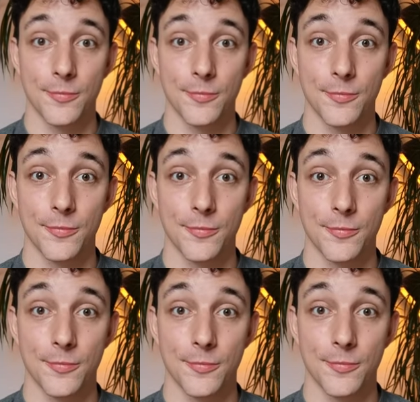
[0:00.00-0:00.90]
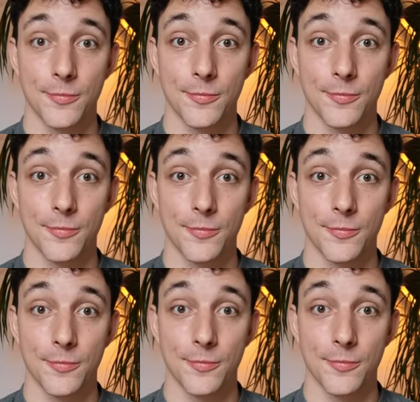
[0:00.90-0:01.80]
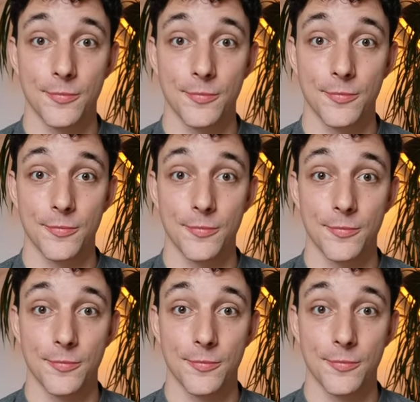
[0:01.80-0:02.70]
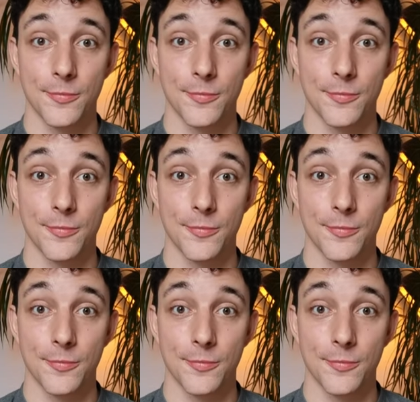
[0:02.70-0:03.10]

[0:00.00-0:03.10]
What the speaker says: No one is speaking in this clip.